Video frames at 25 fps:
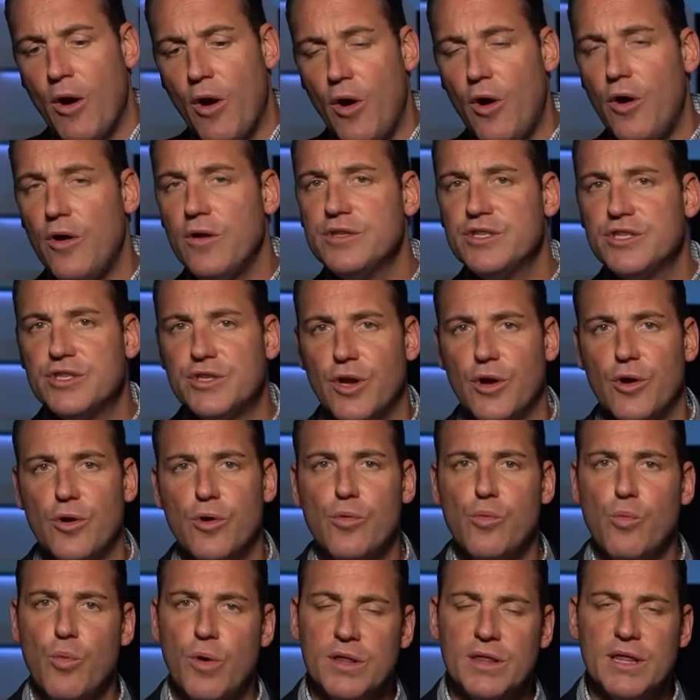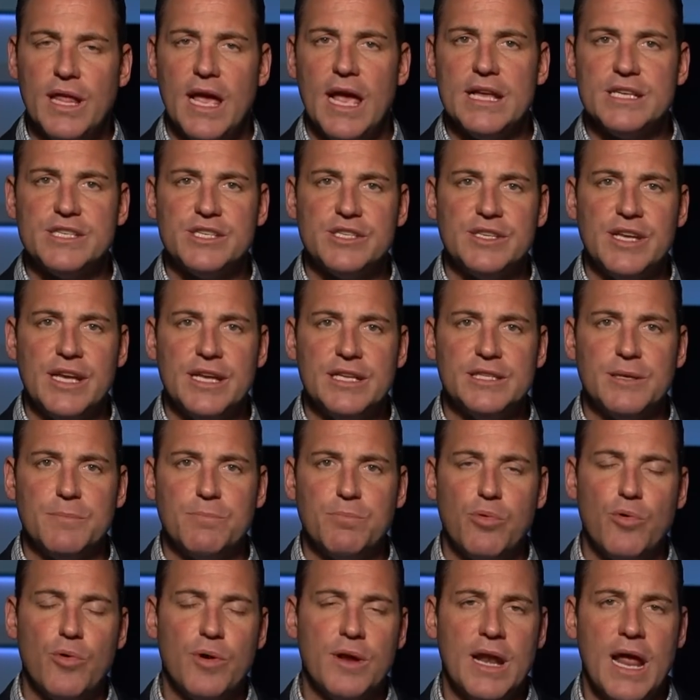Also, one last thing to
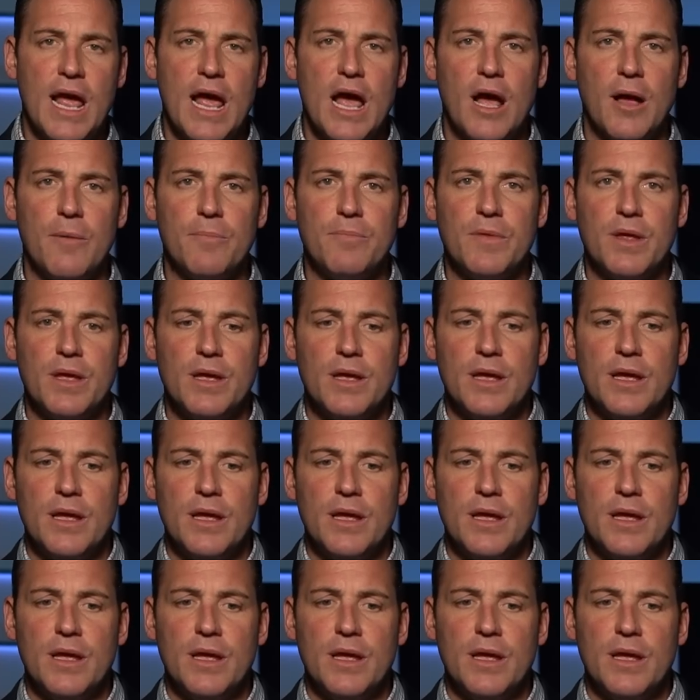point out,